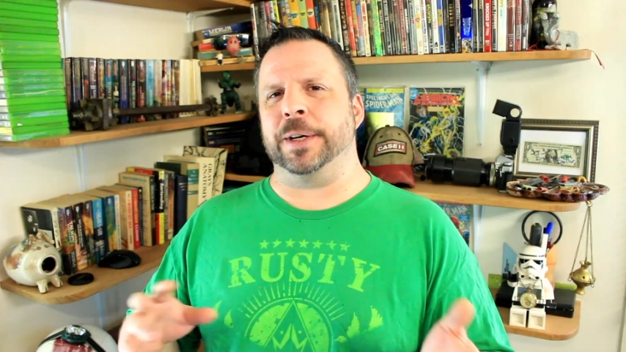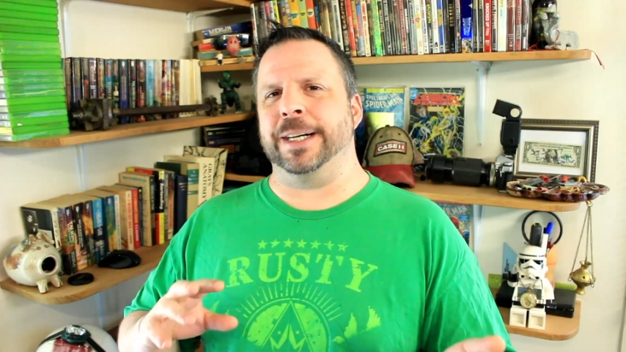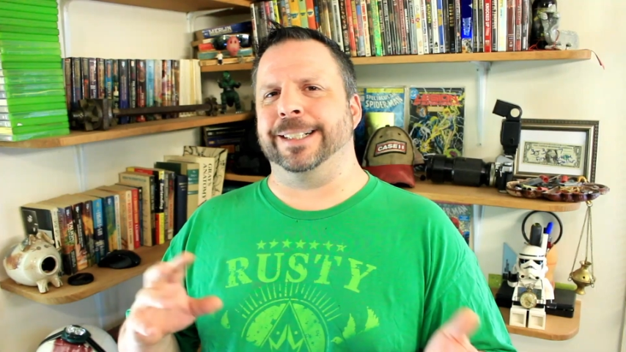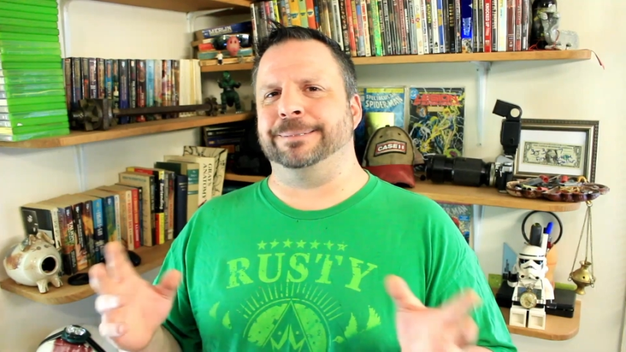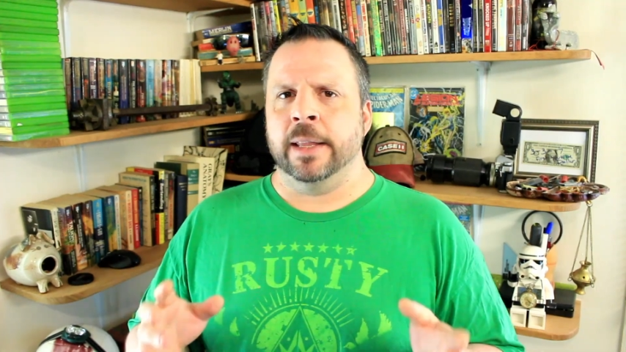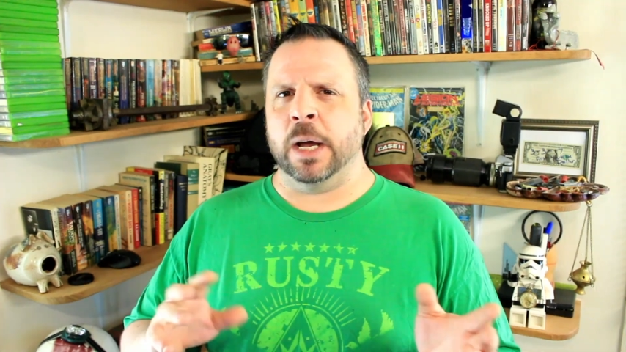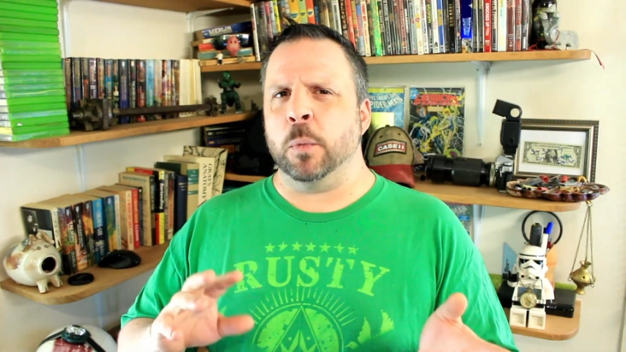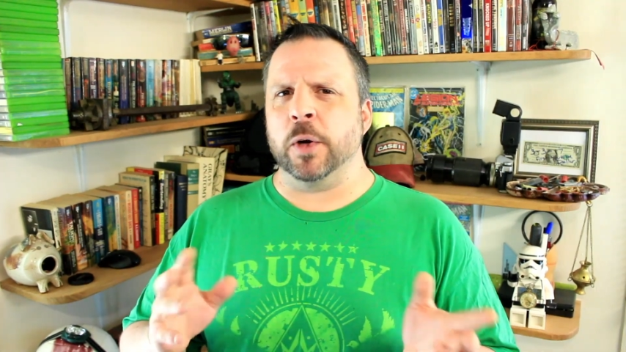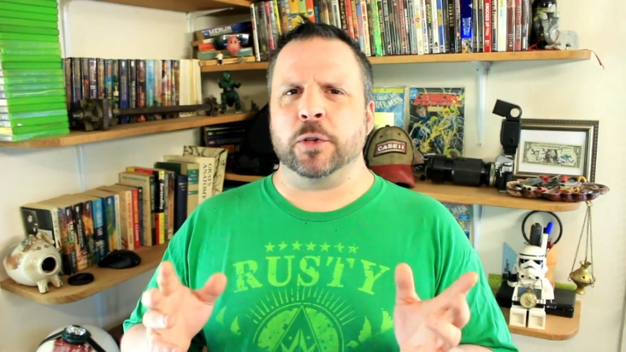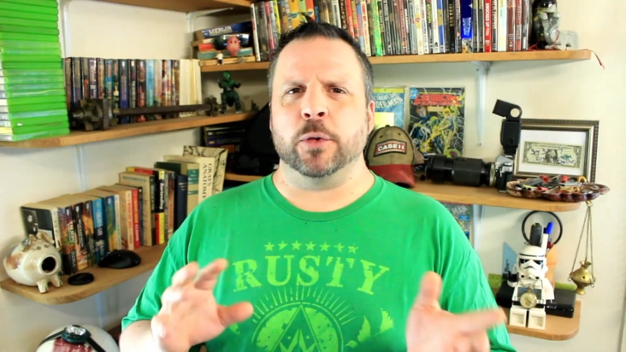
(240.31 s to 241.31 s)
uh, that
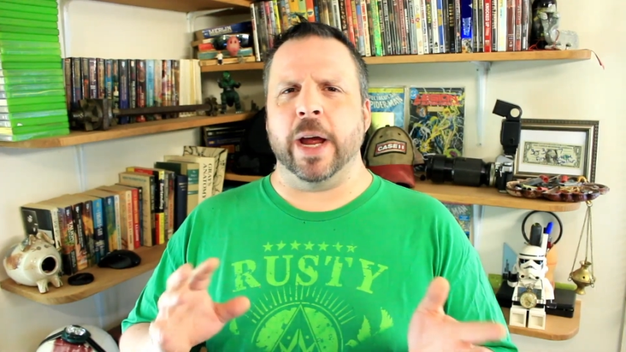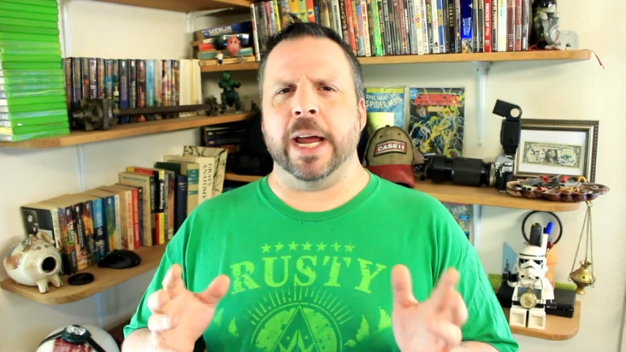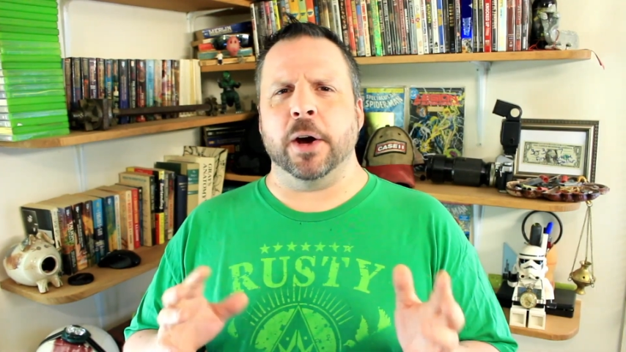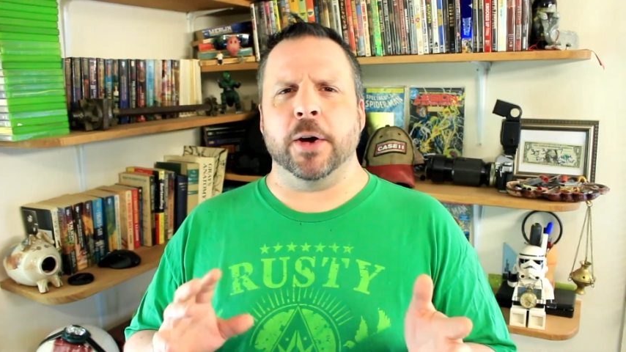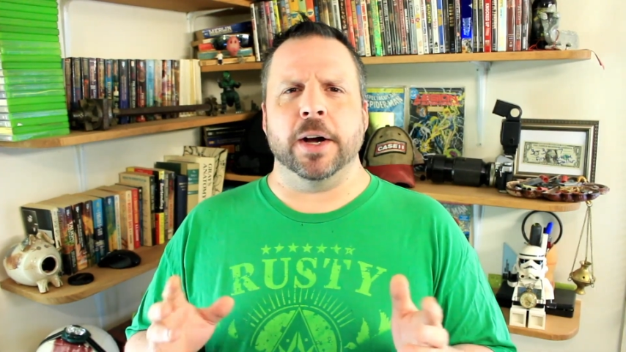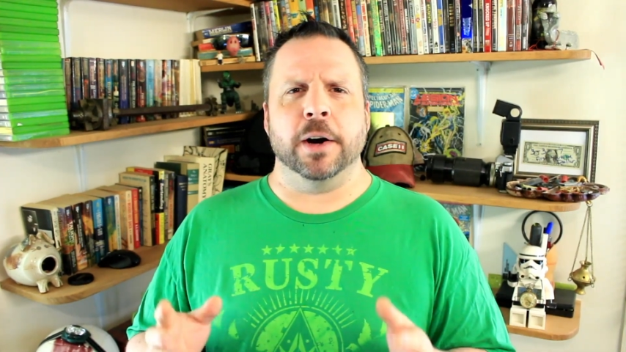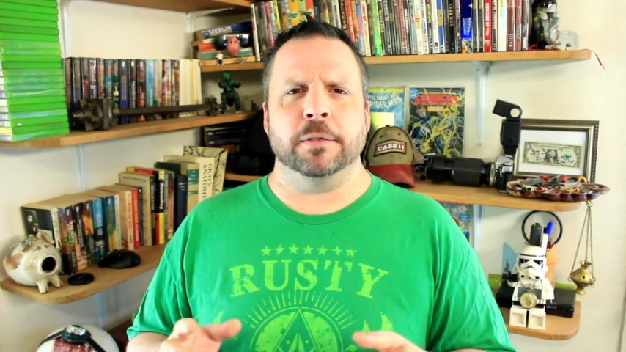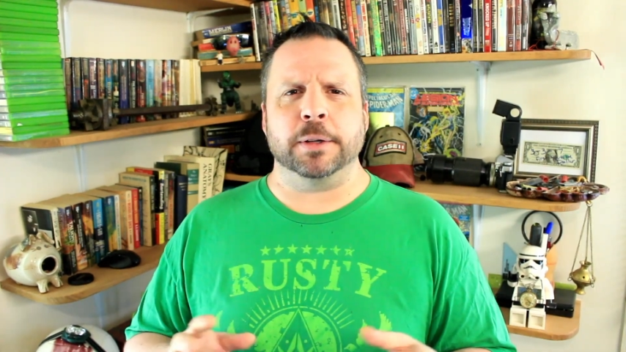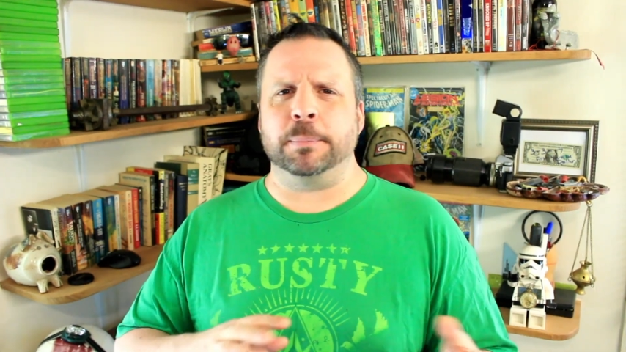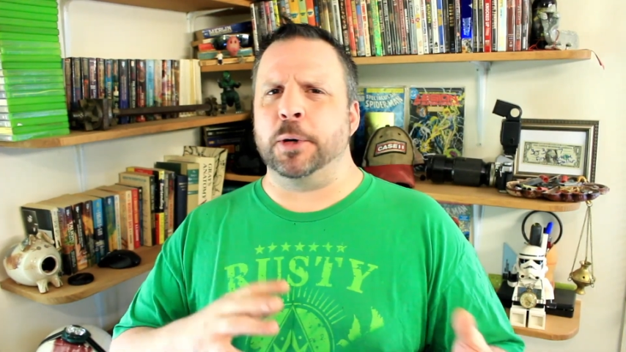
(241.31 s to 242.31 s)
weird gray area
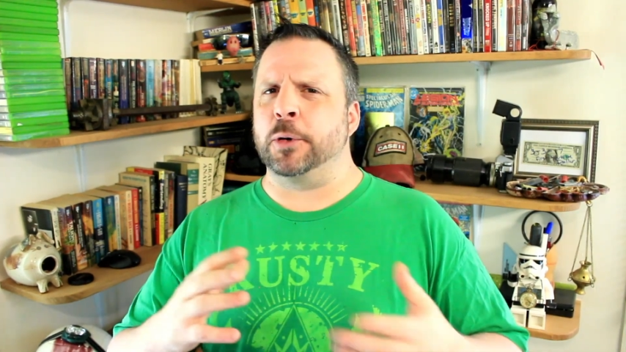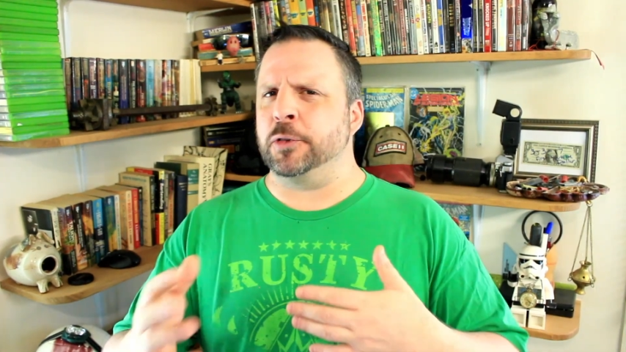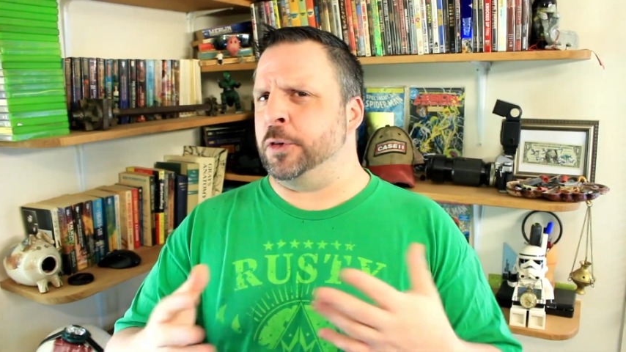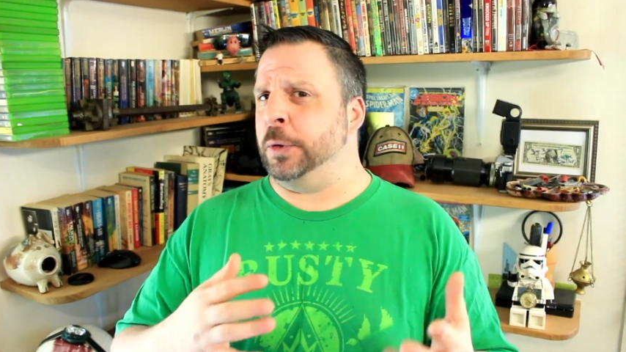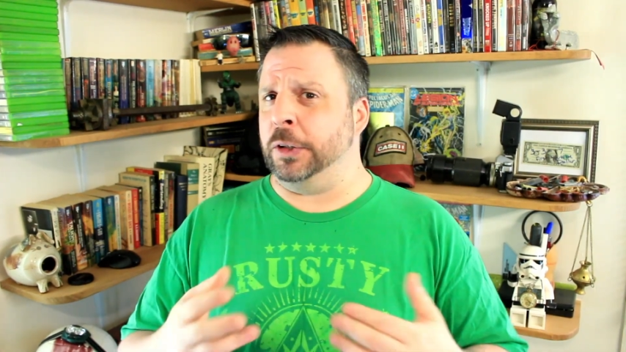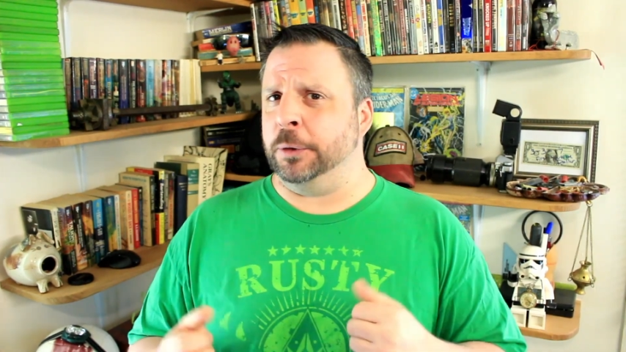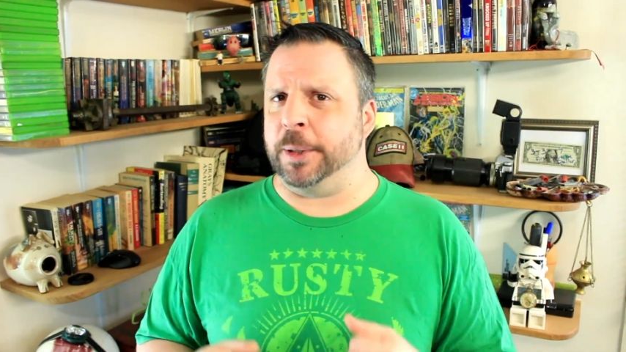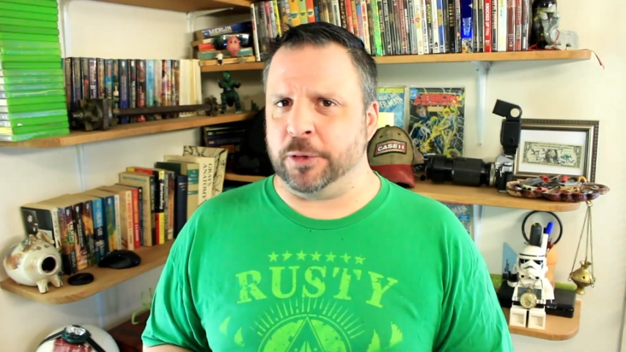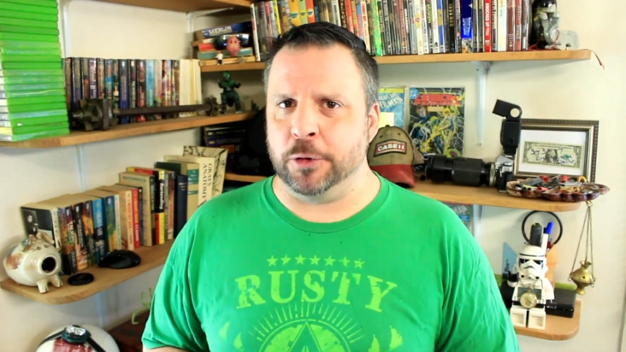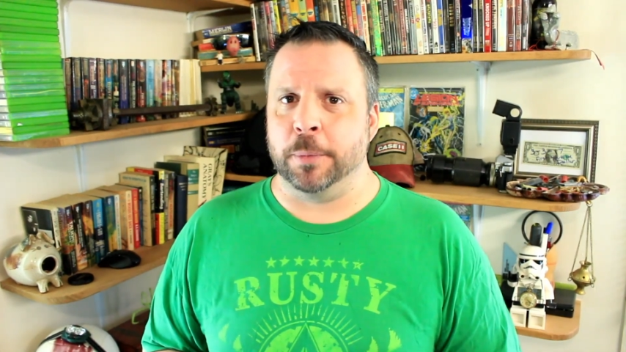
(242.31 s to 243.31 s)
of computers doing a little
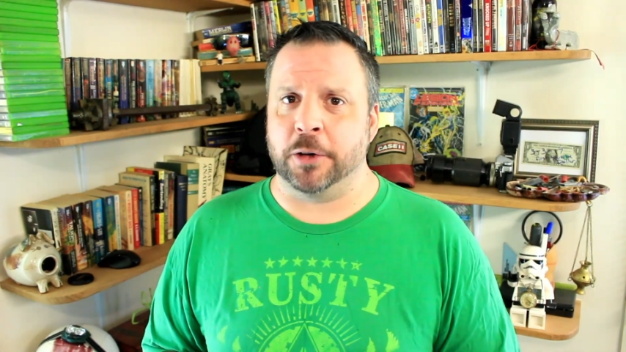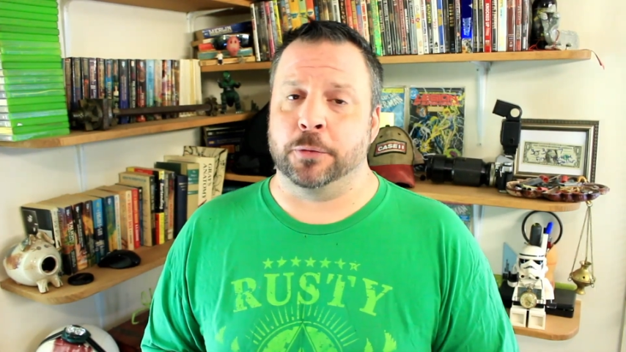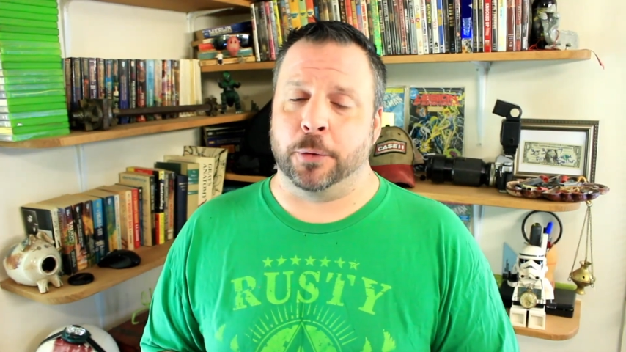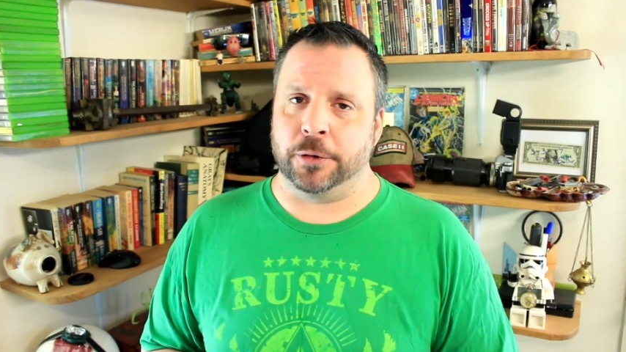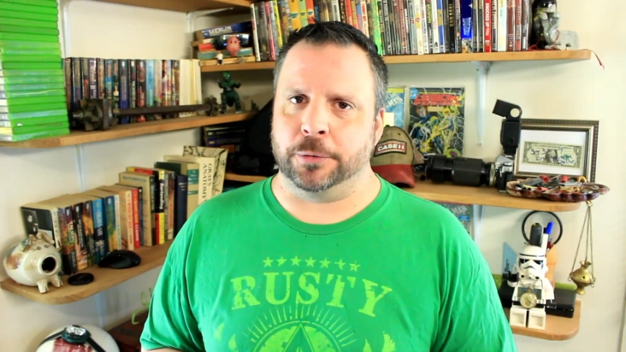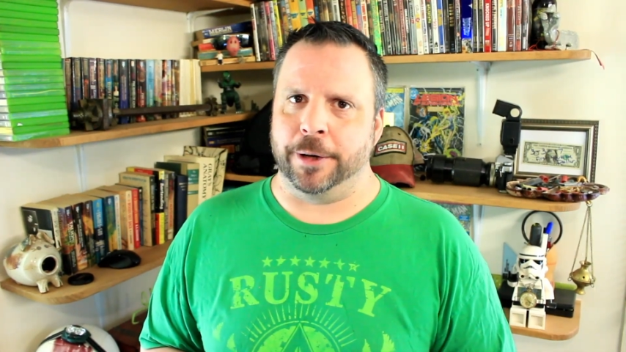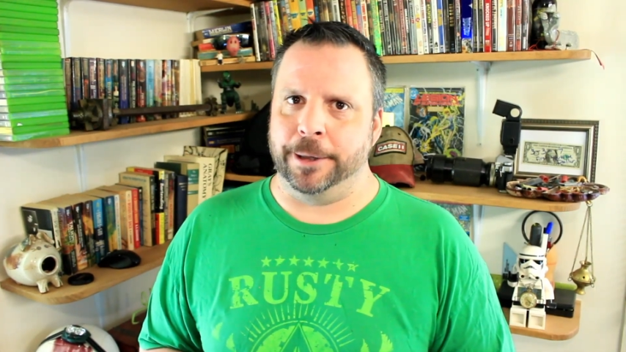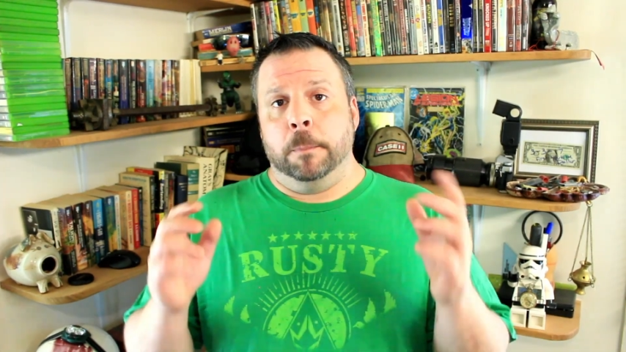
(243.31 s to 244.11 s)
bit too much for us, right?